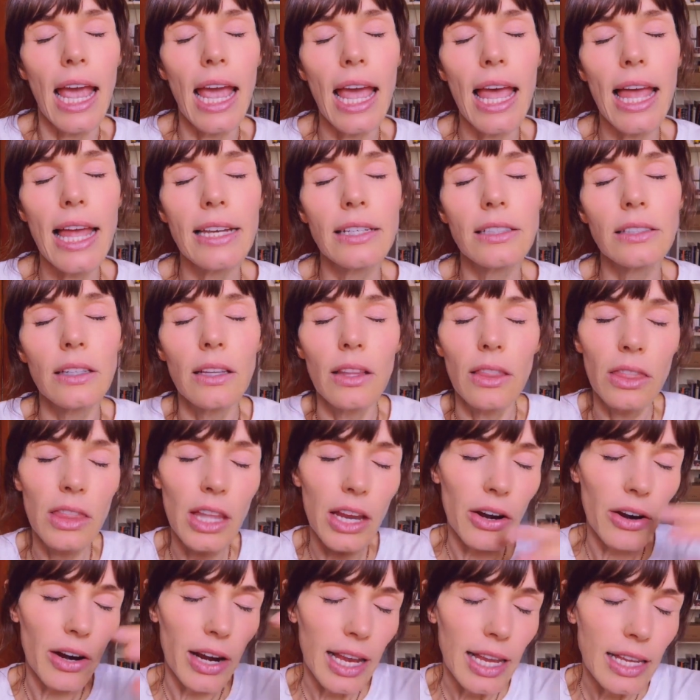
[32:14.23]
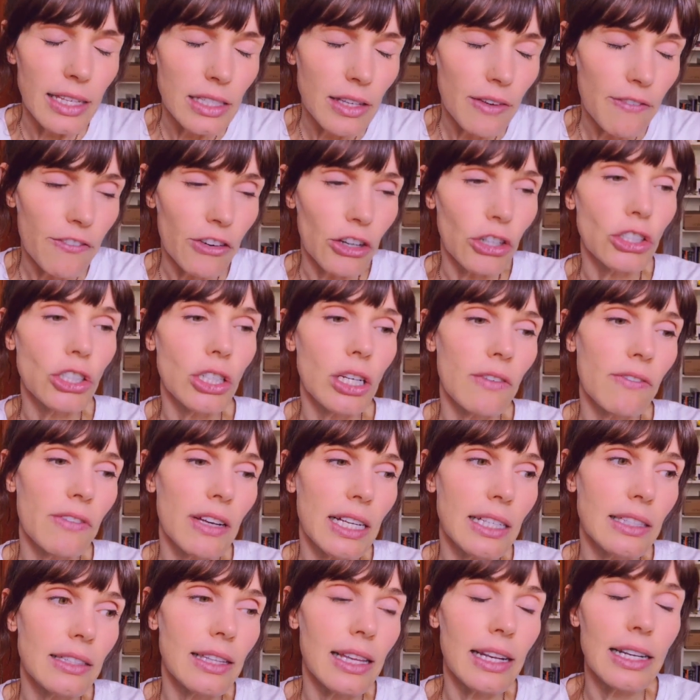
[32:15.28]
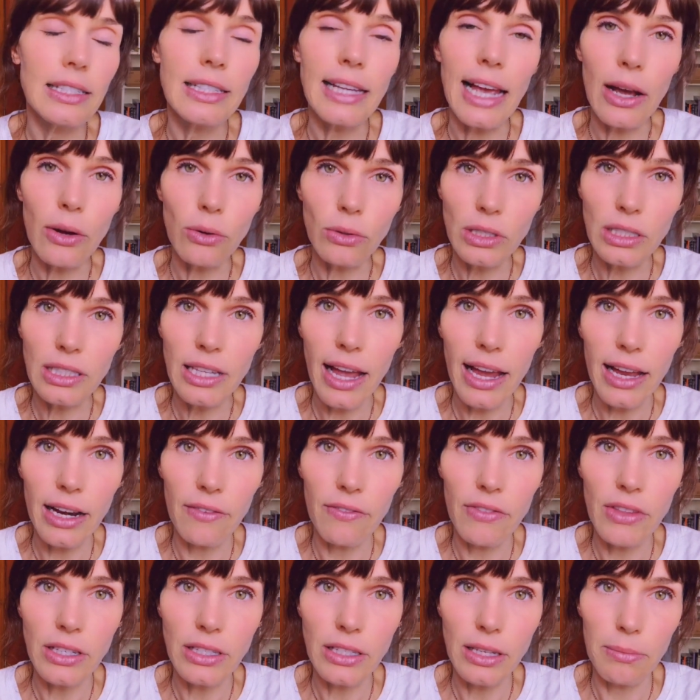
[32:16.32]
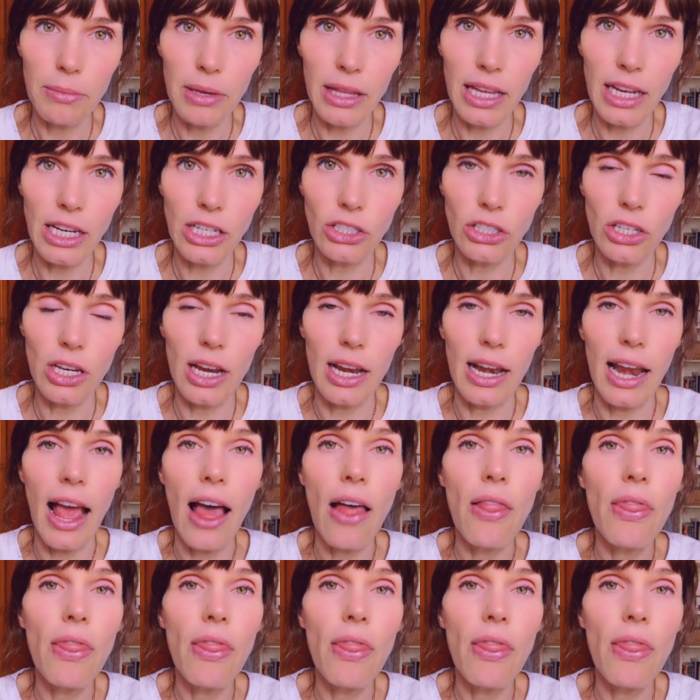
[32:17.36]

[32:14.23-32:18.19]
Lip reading: And there is a version of us that is outside of the simulation.